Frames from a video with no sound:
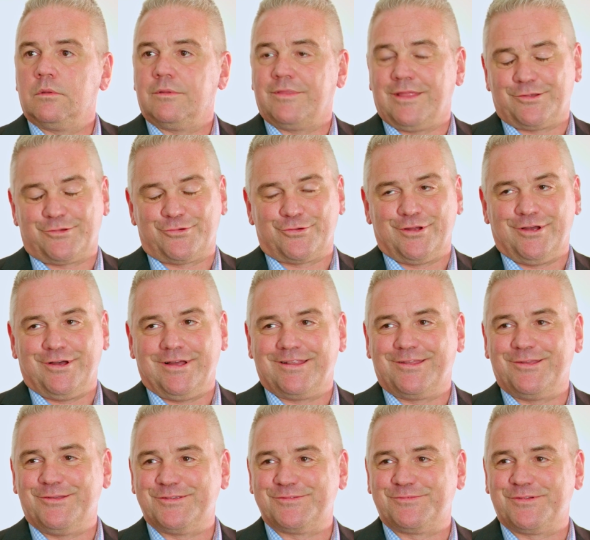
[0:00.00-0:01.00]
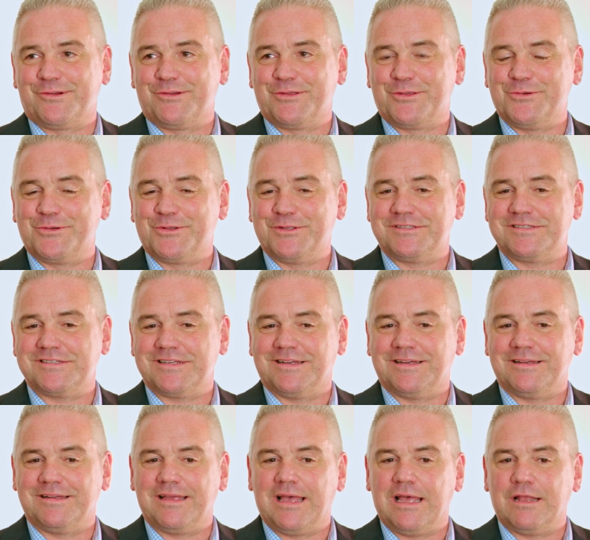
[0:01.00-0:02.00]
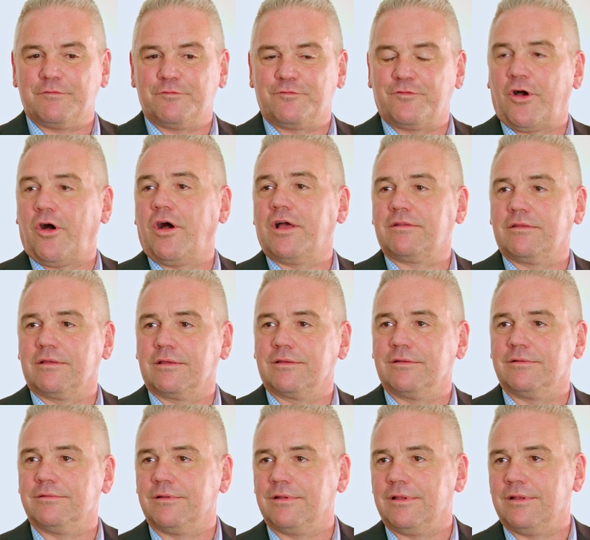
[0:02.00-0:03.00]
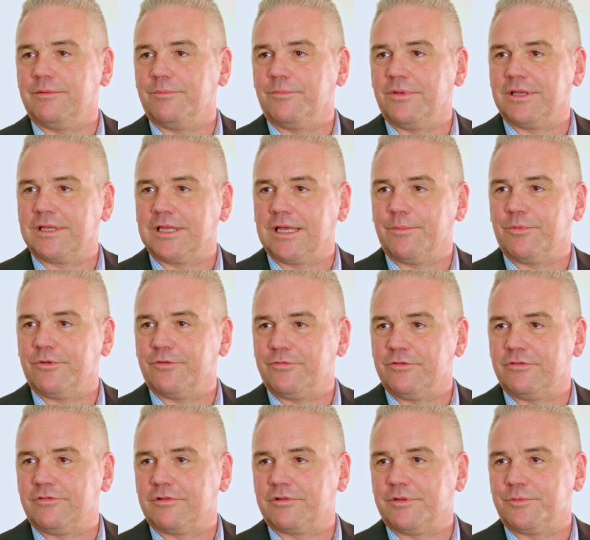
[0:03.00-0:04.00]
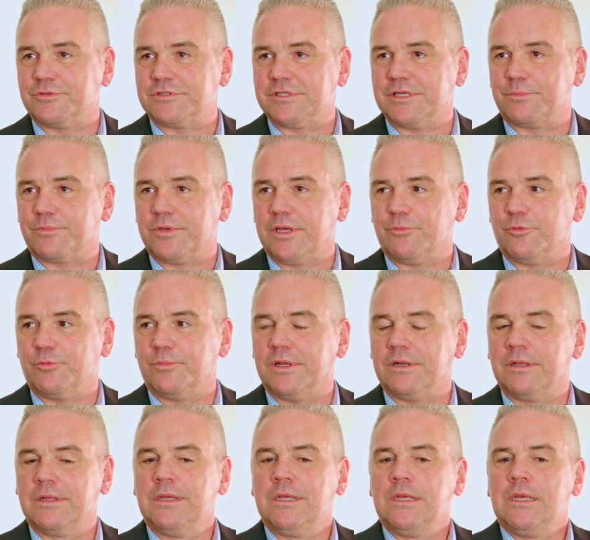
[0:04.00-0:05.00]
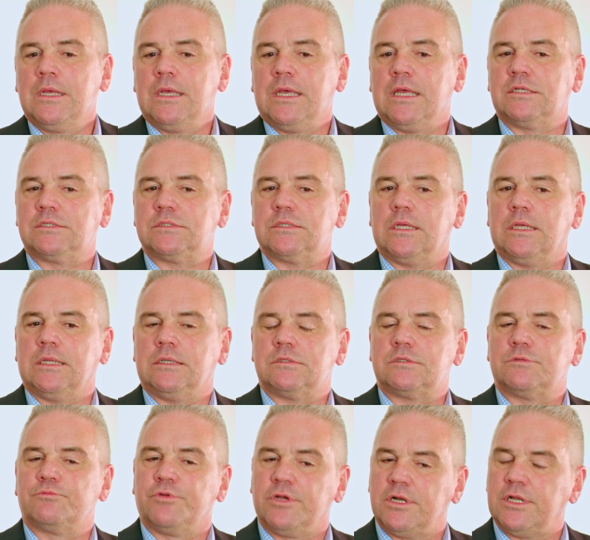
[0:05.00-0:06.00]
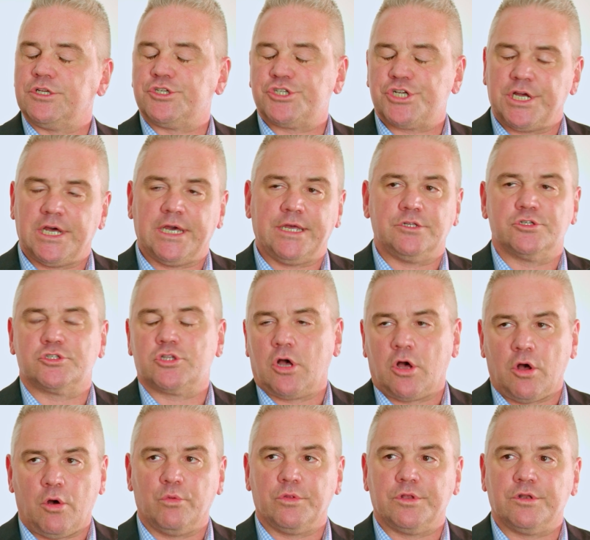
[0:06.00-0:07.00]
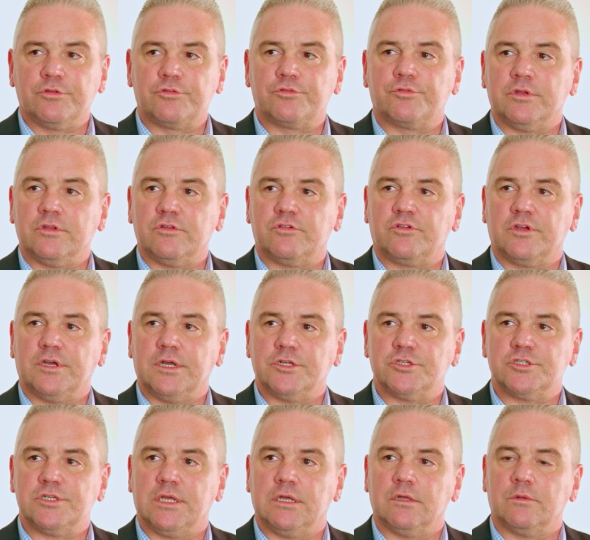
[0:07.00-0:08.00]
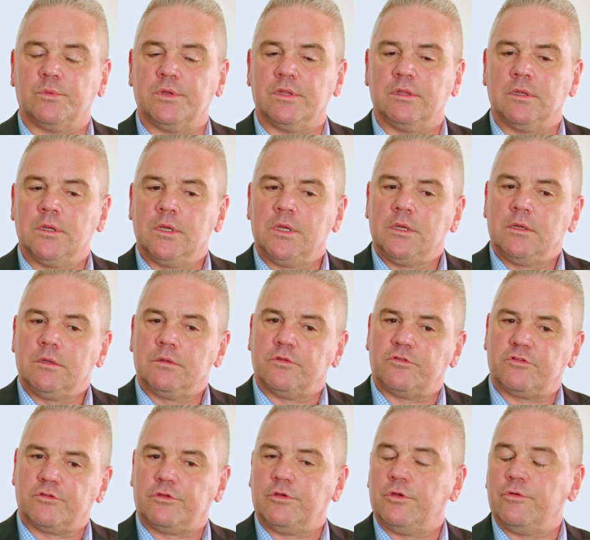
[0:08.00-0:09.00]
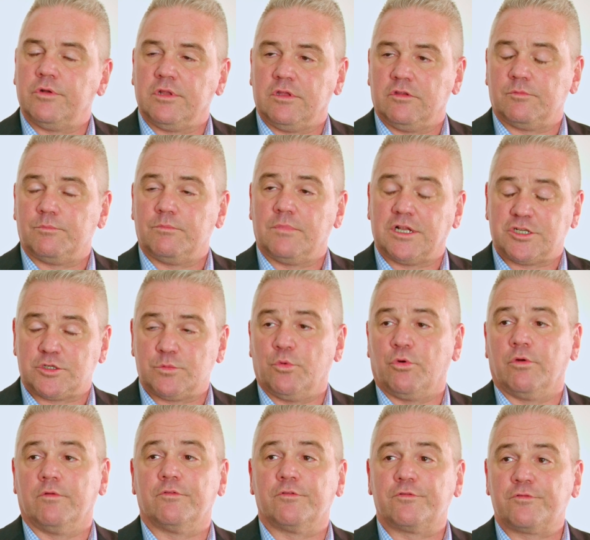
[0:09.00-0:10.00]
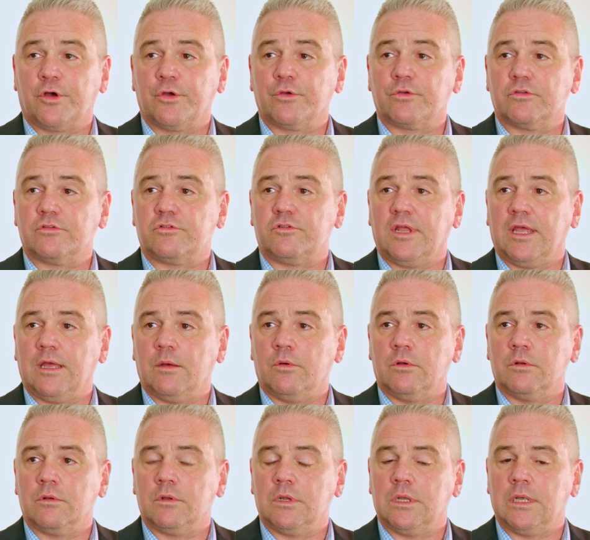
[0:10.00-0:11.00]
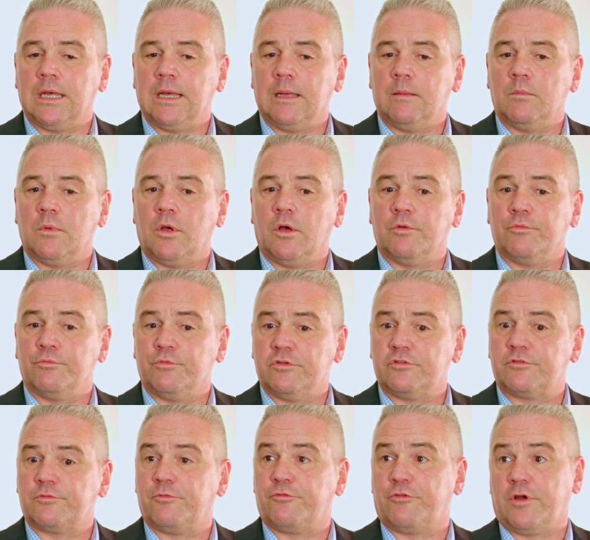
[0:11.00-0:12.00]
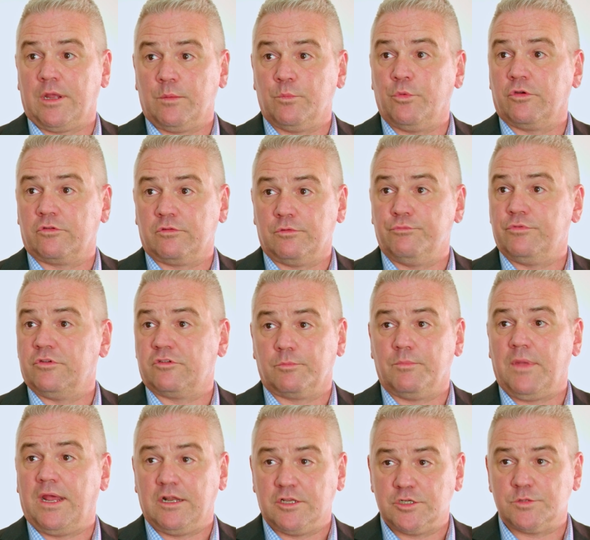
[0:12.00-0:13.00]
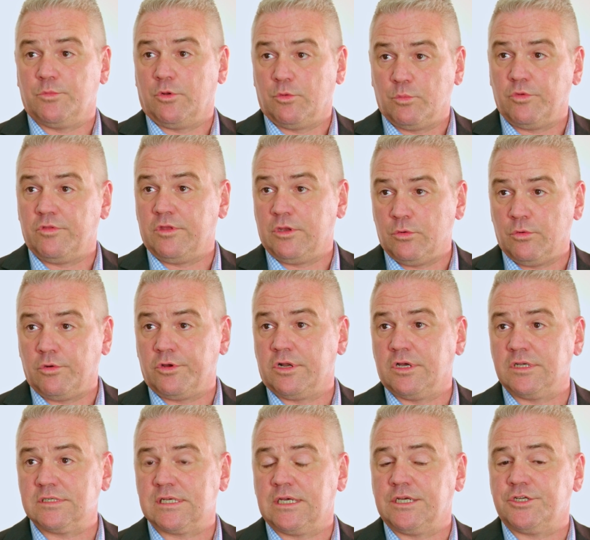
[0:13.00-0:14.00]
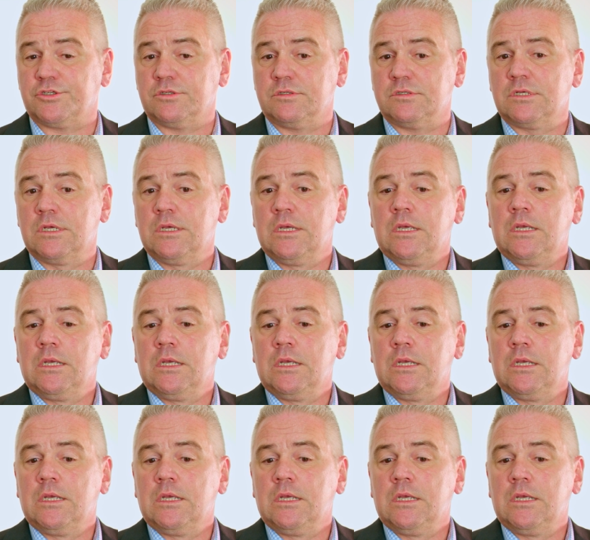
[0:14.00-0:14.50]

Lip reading: That's right. He's very good at fighting and being able to physically protect people, but it's really changed. The whole industry has changed now, where the security is much more of a focus now on risk frameworks and risk management within organisations.